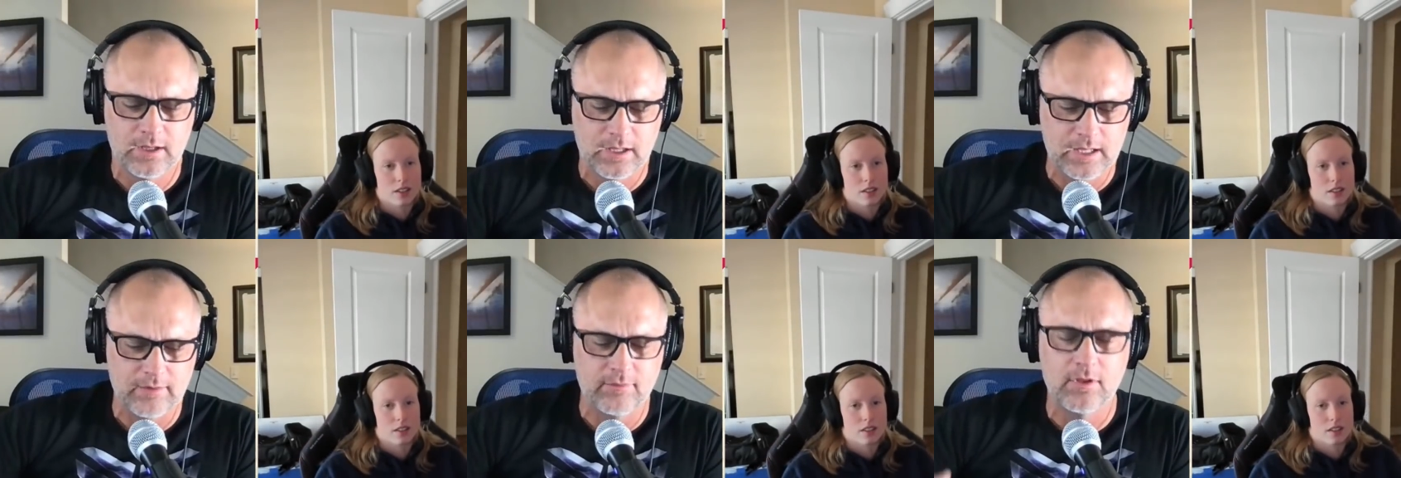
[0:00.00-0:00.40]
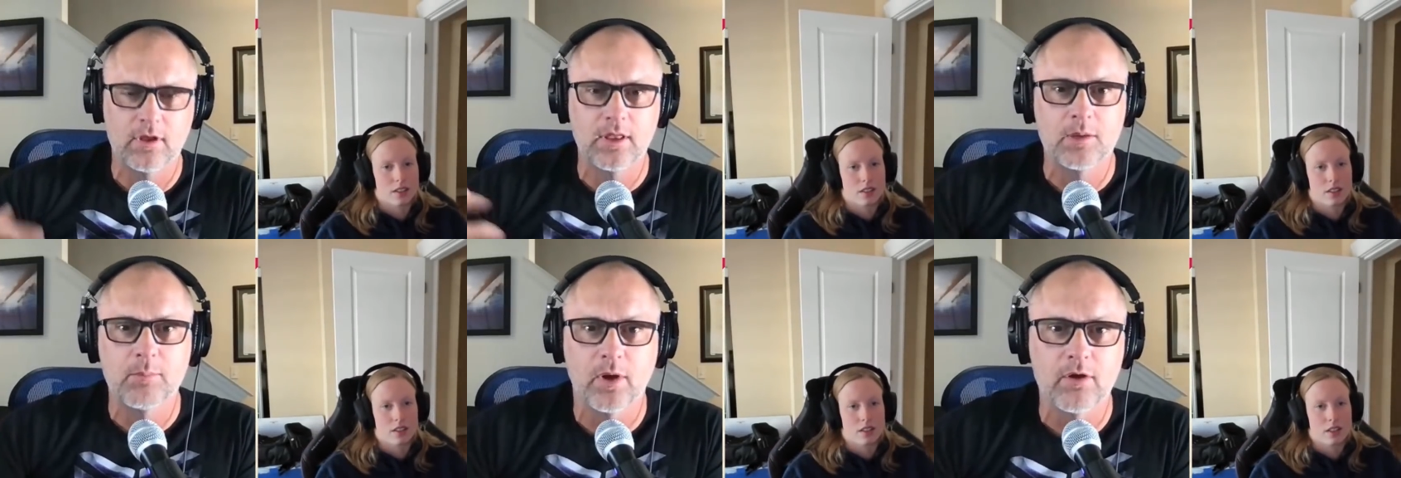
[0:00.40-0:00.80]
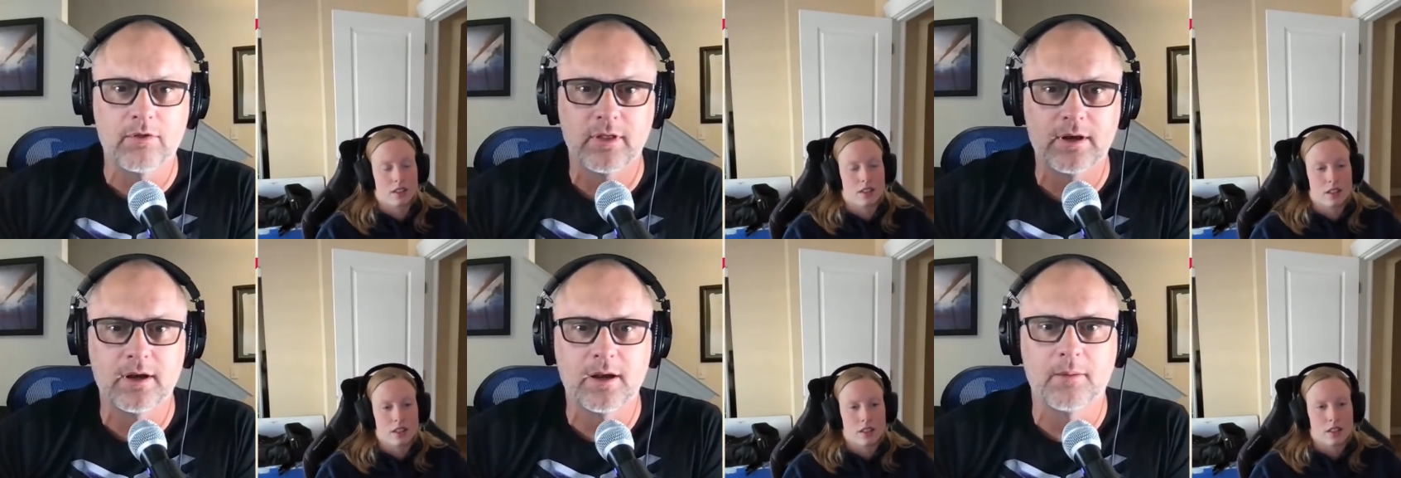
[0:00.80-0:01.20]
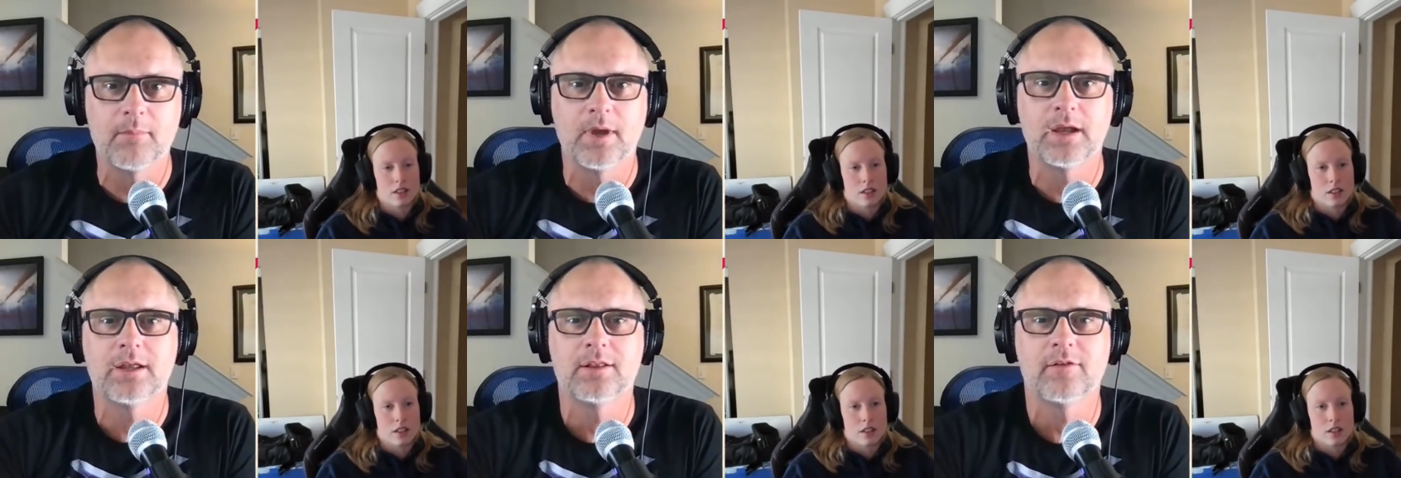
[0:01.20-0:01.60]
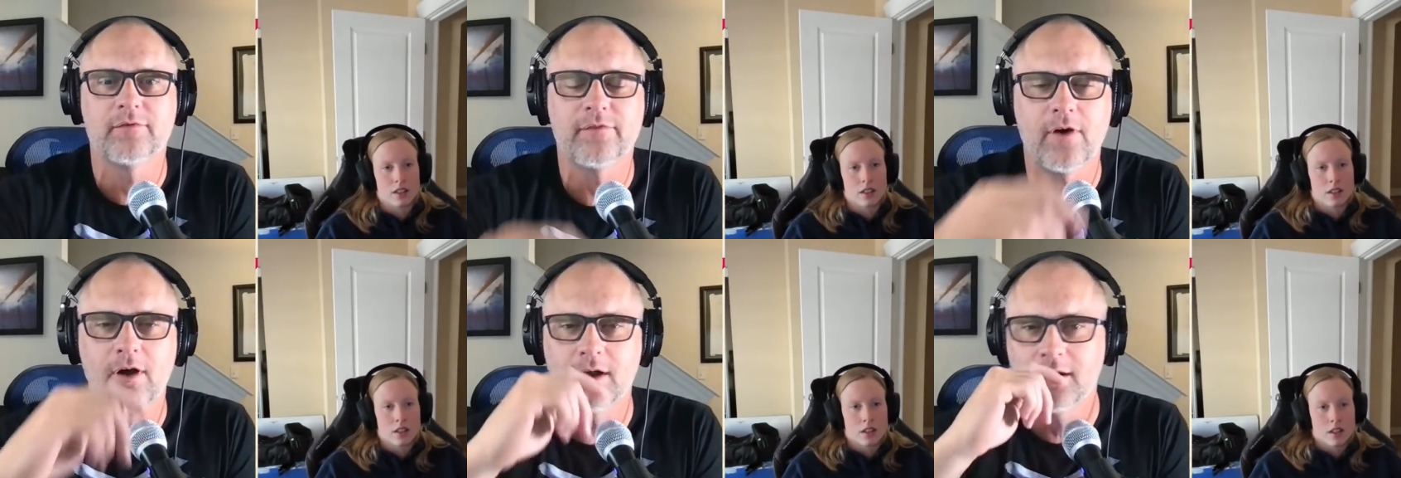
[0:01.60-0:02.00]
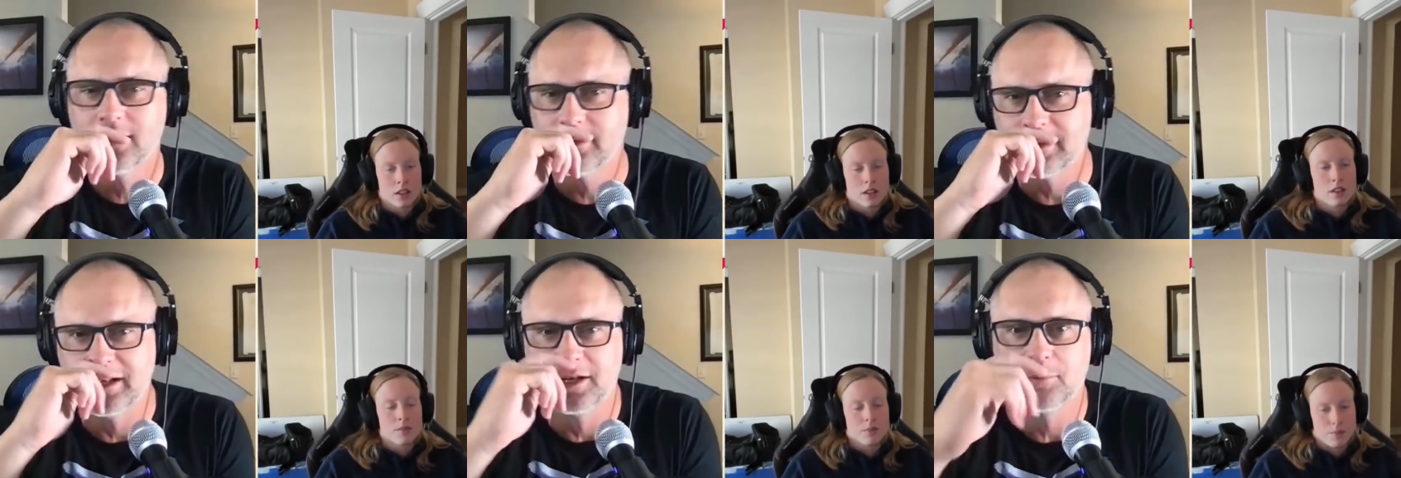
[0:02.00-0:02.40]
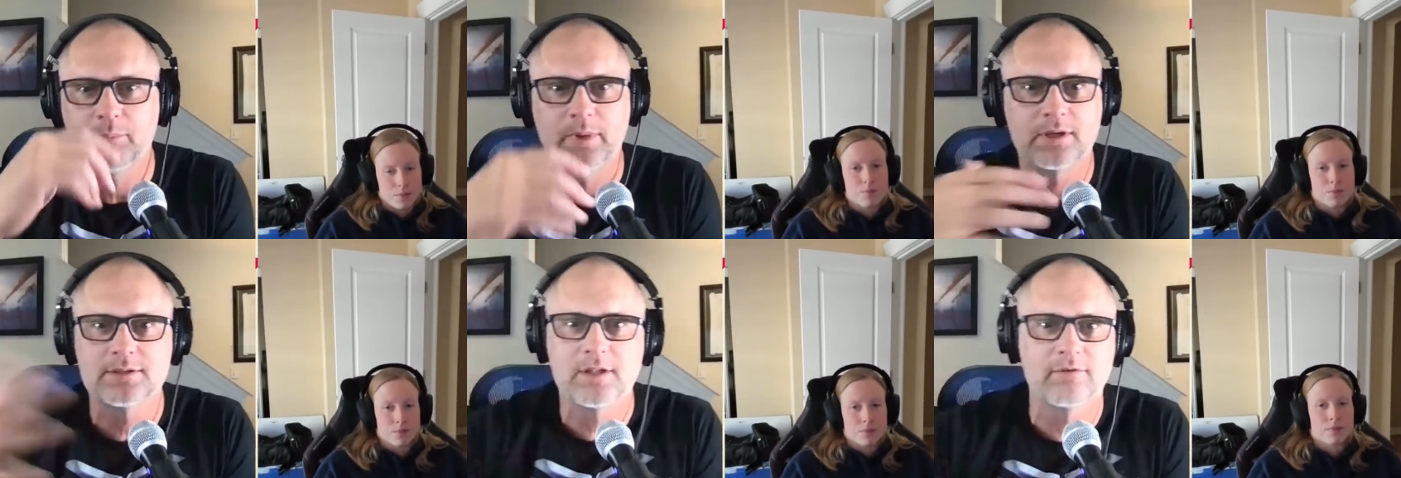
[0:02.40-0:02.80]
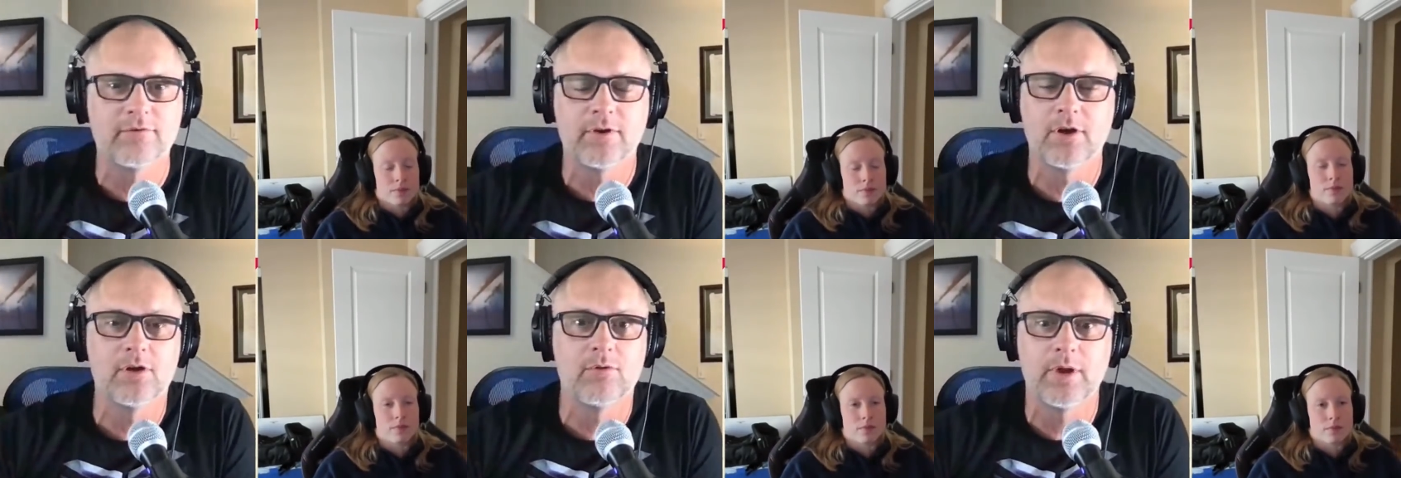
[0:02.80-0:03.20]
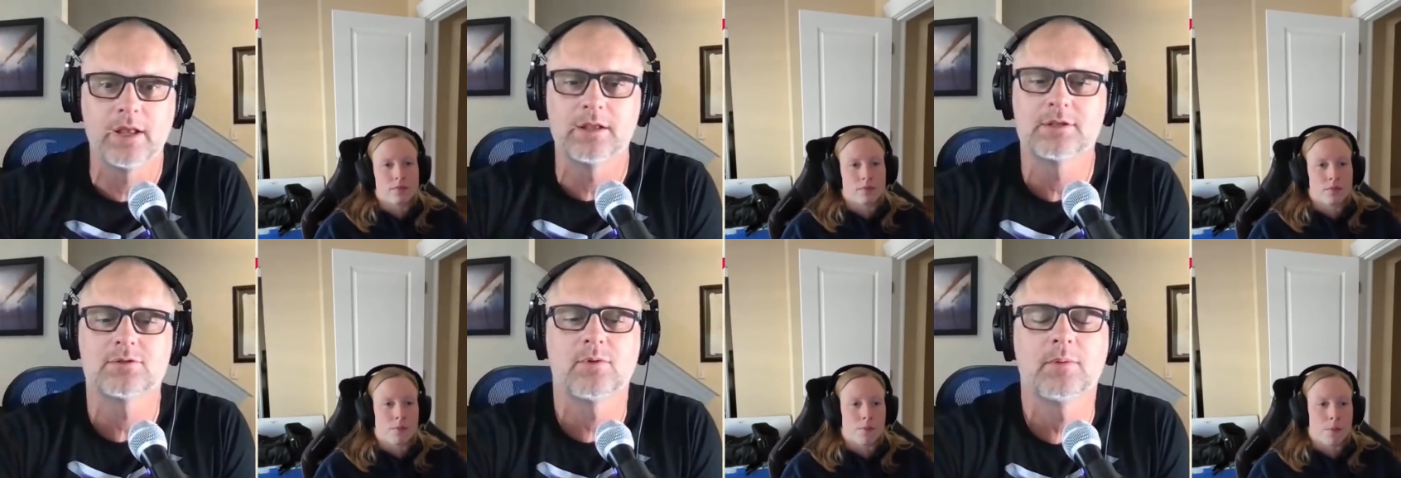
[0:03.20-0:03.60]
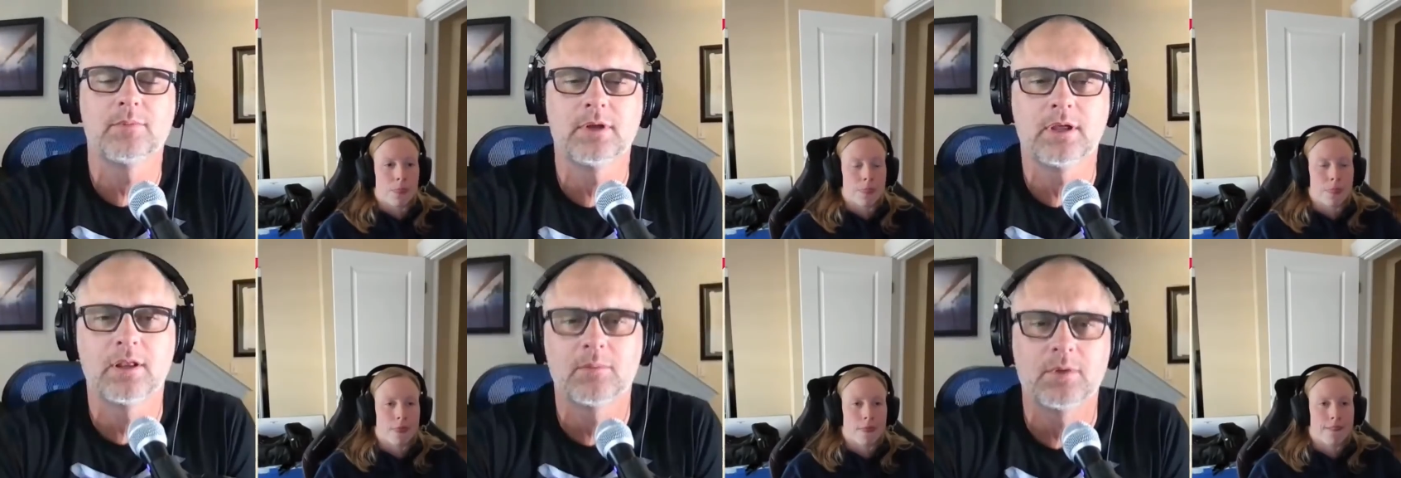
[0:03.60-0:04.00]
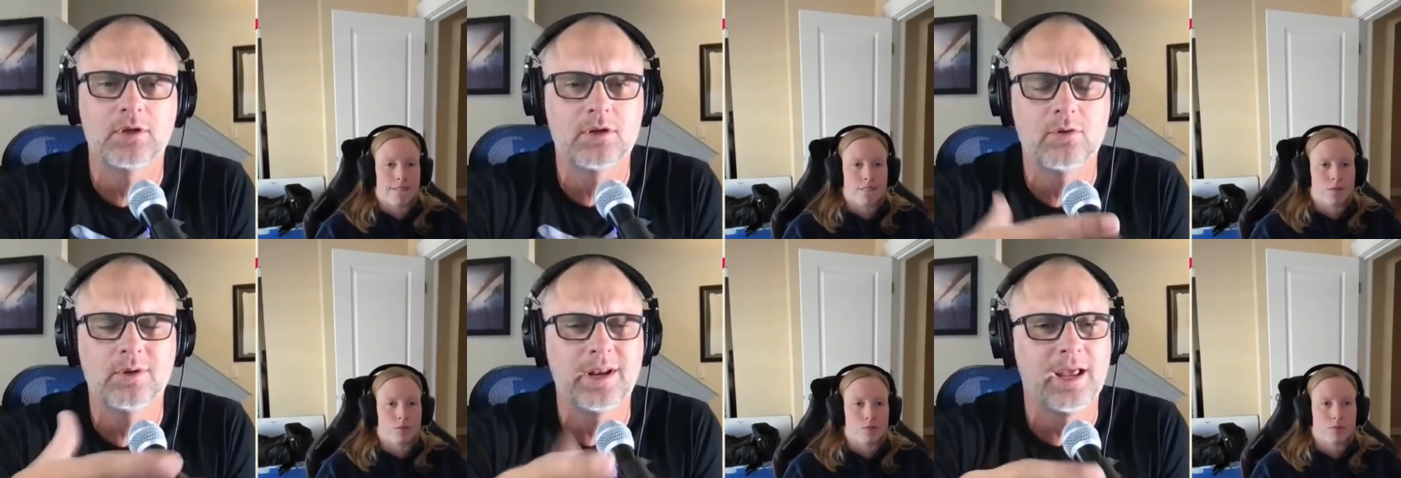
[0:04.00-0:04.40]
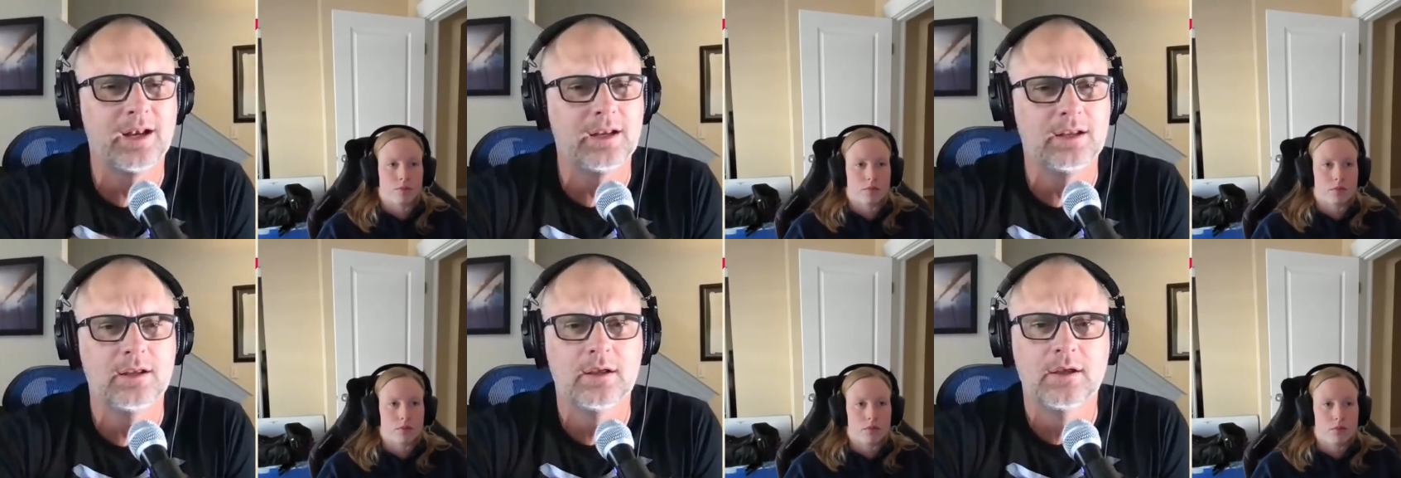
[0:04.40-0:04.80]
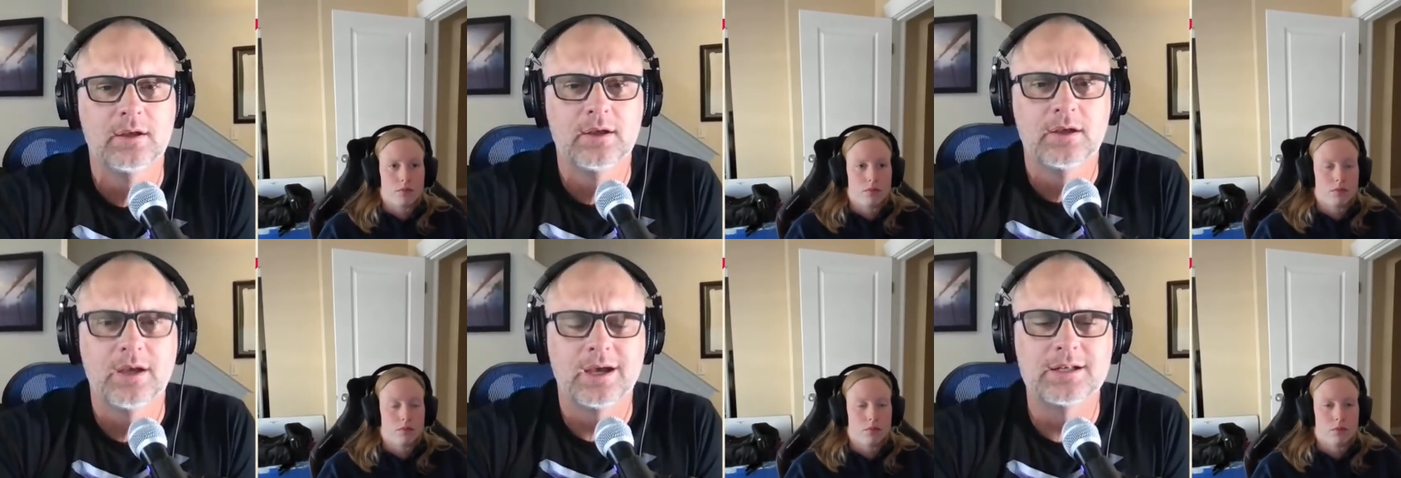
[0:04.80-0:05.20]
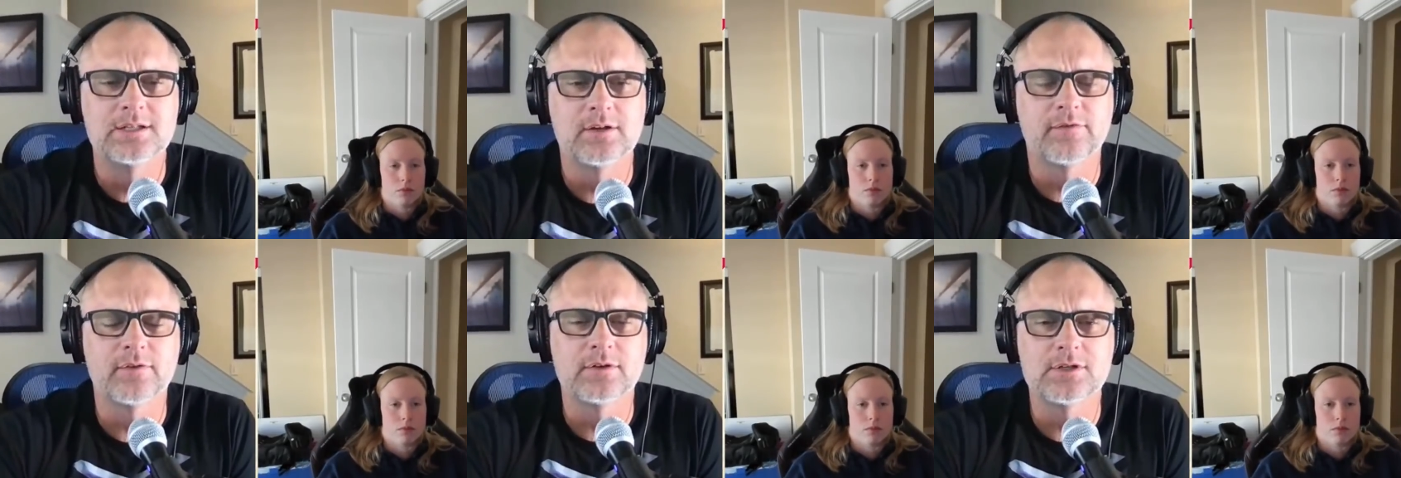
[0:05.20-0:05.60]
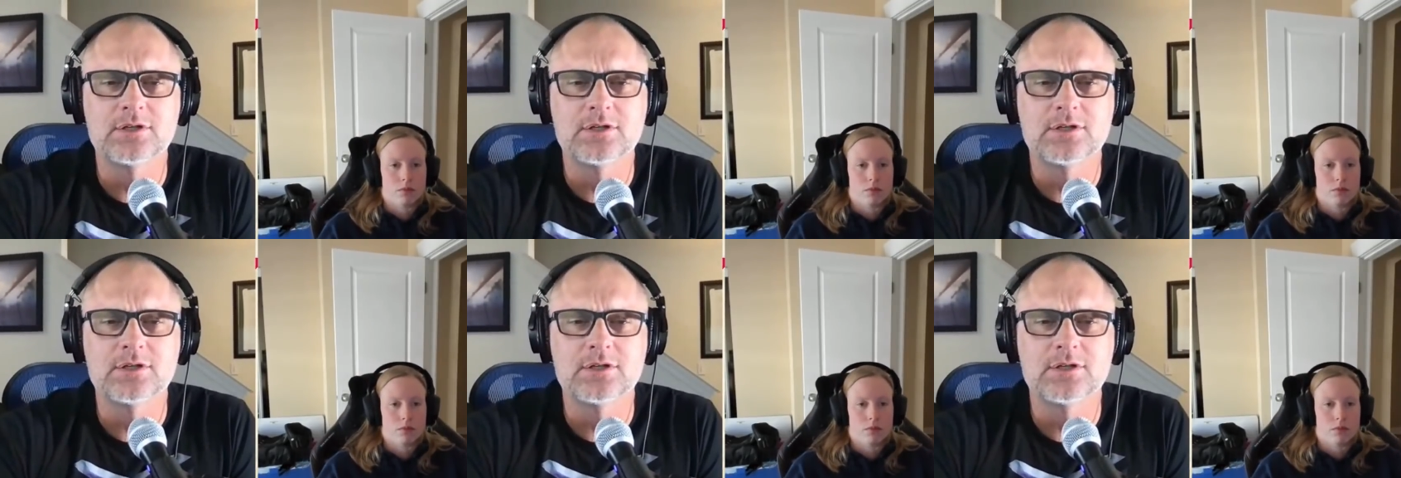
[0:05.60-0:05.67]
Speaker 1: Even though they both ended up making the final at the Olympics, they hmm. very rarely swam together. But you and Annie are different.